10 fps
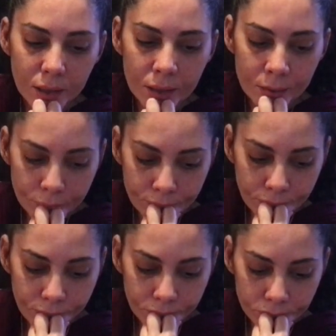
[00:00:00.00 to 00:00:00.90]
I
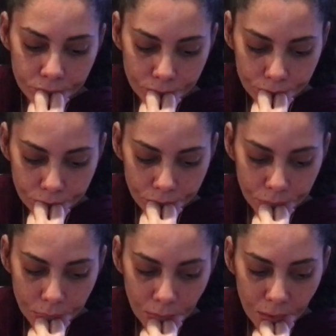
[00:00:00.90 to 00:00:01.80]

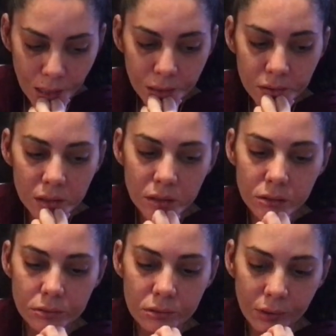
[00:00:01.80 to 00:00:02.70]
didn't think
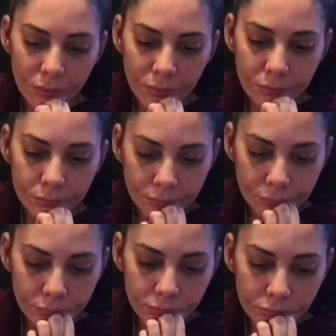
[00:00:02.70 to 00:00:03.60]
this was gonna
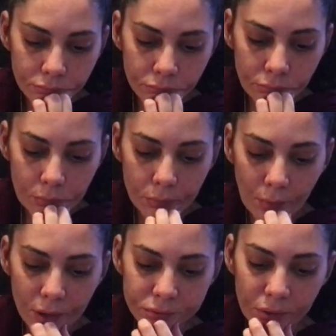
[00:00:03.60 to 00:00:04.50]

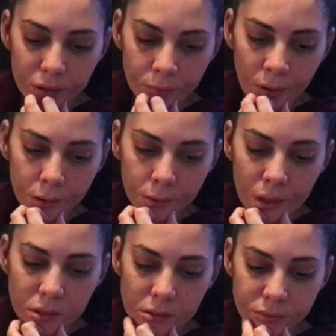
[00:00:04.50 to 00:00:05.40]
affect me the
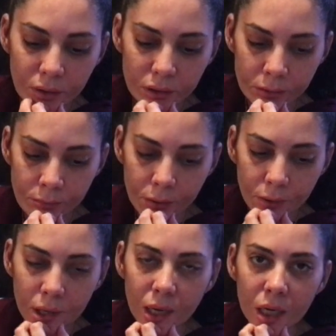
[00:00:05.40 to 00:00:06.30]
way it's affecting me
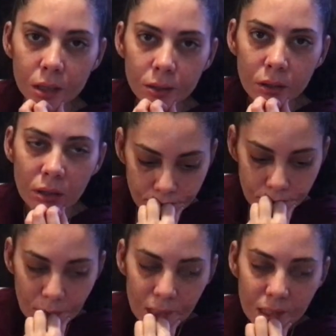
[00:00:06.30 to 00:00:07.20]
right now.
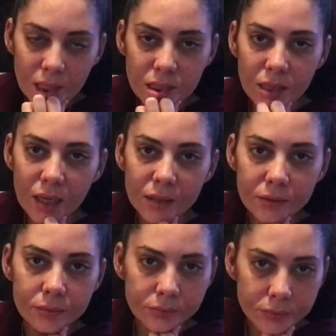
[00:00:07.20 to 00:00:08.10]
Thanks
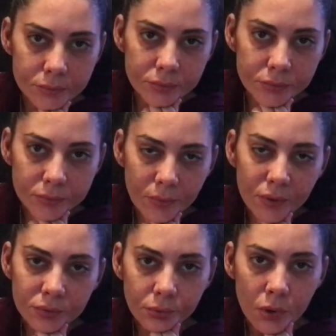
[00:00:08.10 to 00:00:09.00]
again
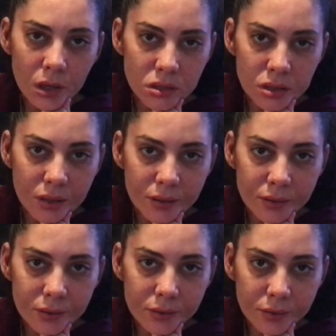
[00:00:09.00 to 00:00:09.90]
for watching.